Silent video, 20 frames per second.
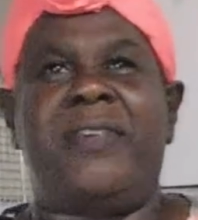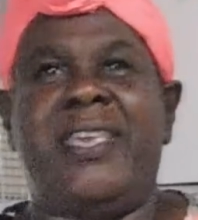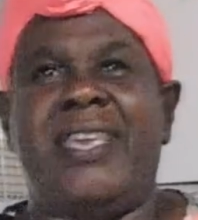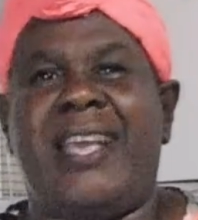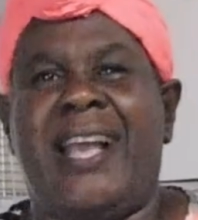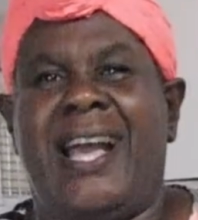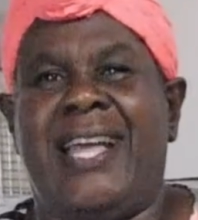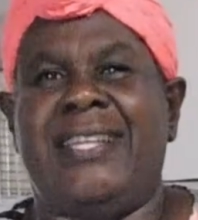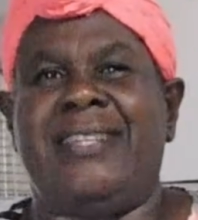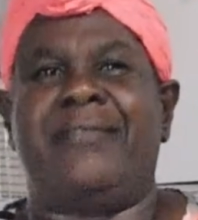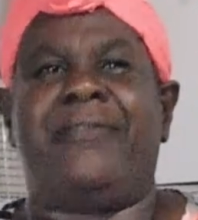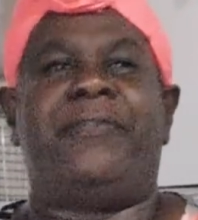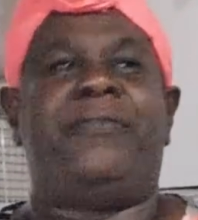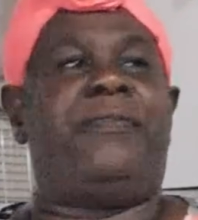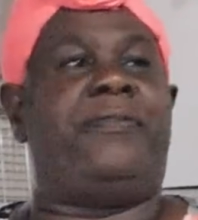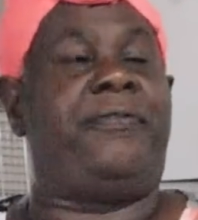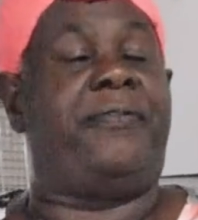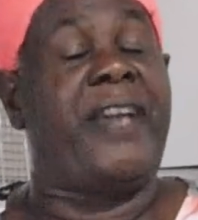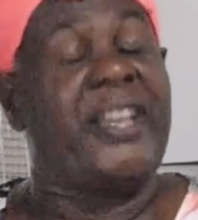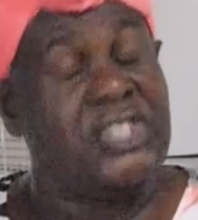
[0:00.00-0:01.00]
vegan,
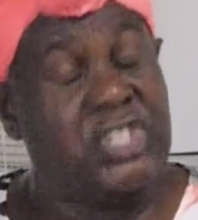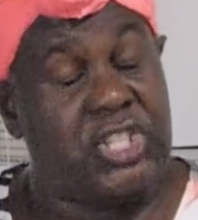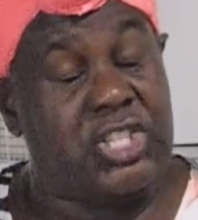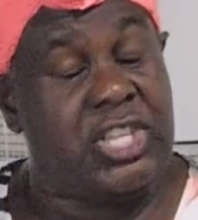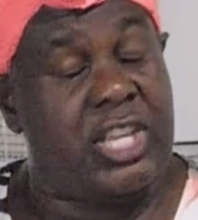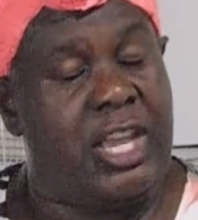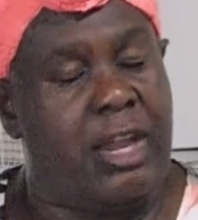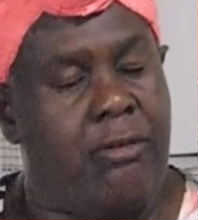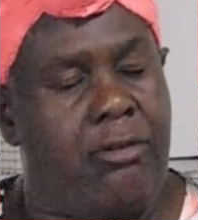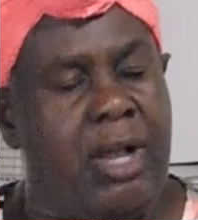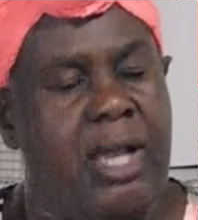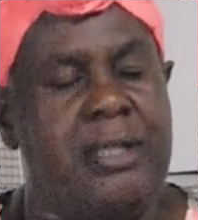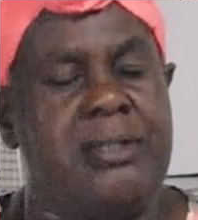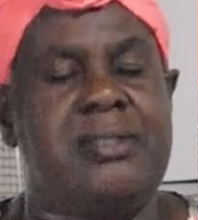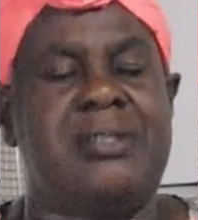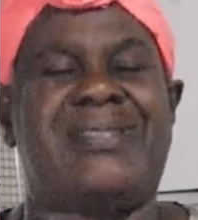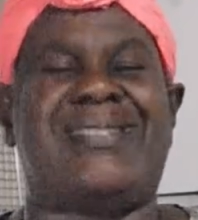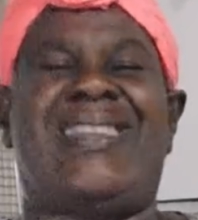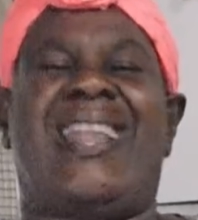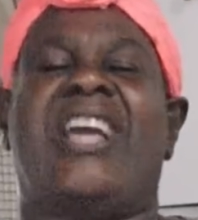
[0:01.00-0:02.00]
vegetarian
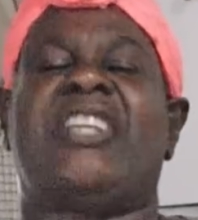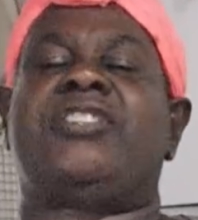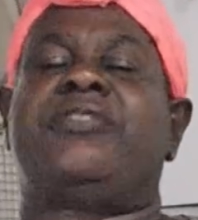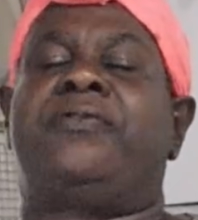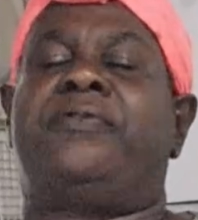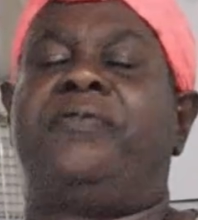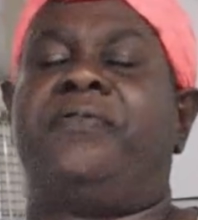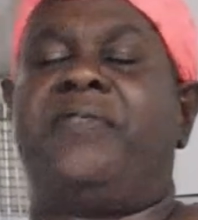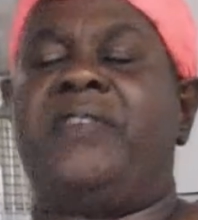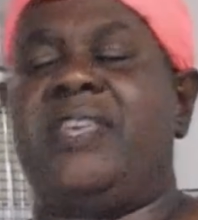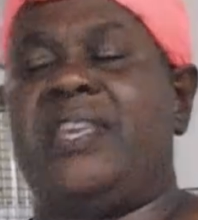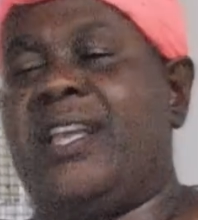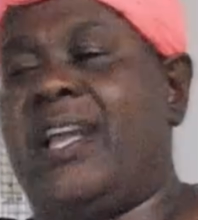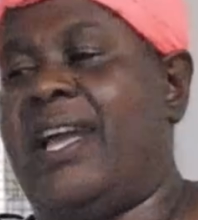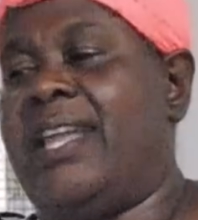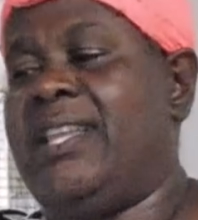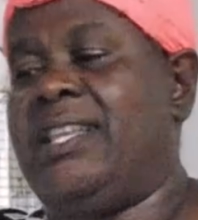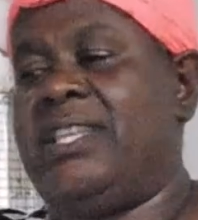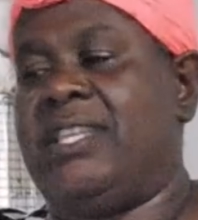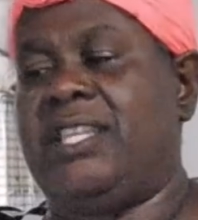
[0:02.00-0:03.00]
slash
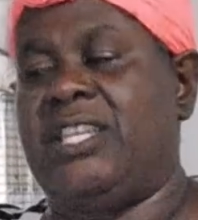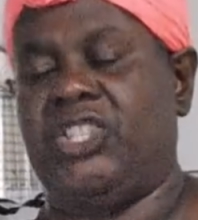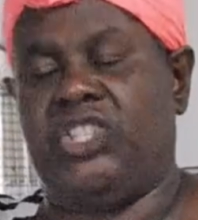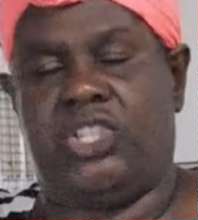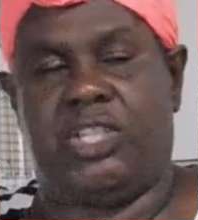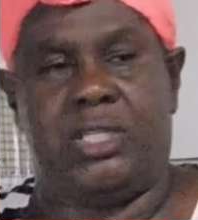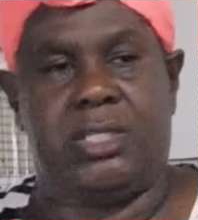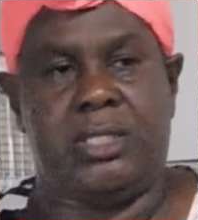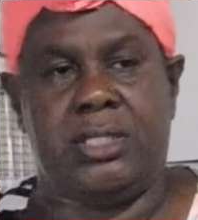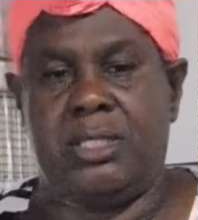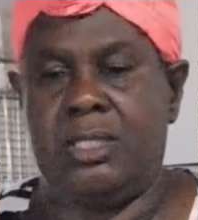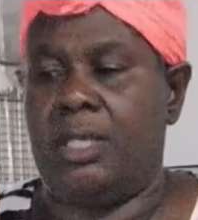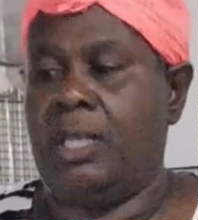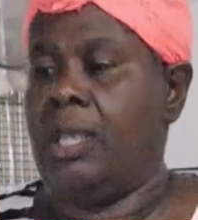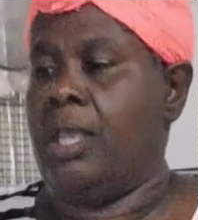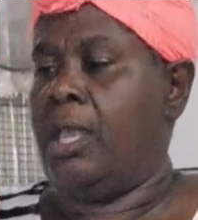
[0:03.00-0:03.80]
vegan dishes?